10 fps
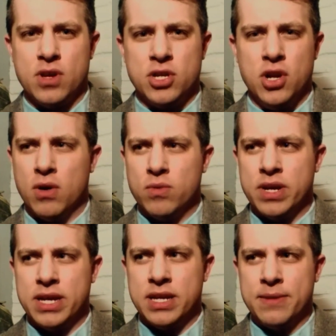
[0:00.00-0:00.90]

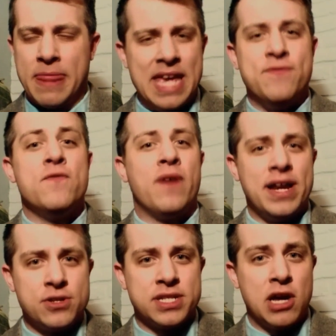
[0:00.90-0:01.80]
you find
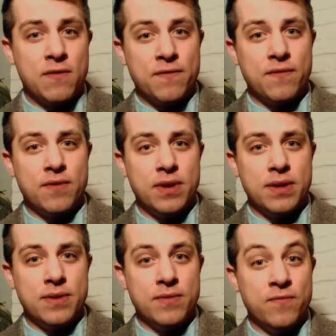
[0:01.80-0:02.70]
yourself
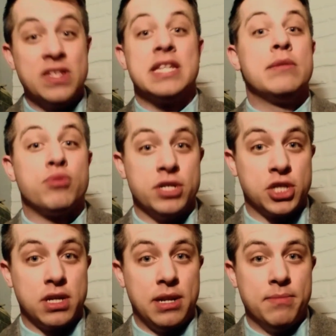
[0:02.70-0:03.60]
visiting British
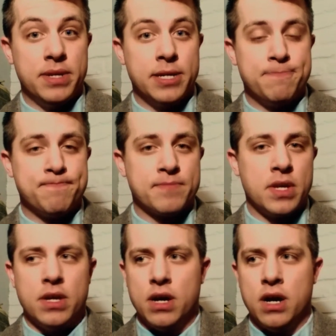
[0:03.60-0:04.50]
Columbia,
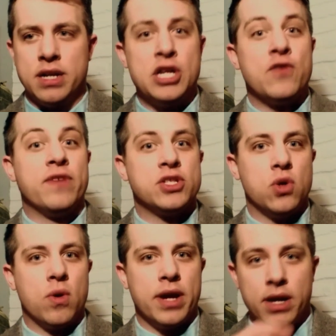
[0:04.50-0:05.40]
near
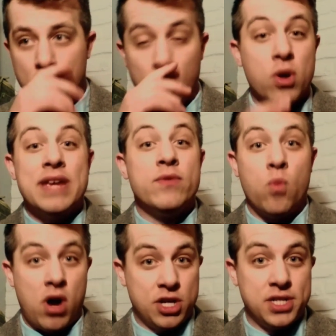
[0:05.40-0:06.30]
Victoria, or even
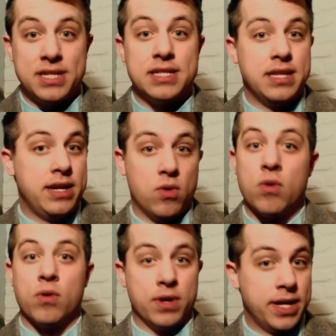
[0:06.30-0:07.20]
Washington State or
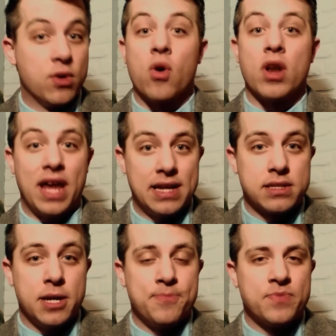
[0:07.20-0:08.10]
Oregon or
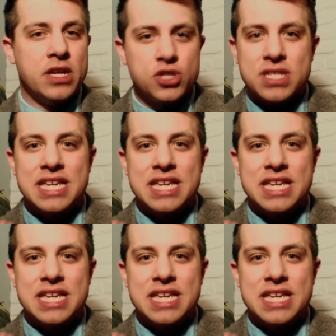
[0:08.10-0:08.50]
Alaska. Just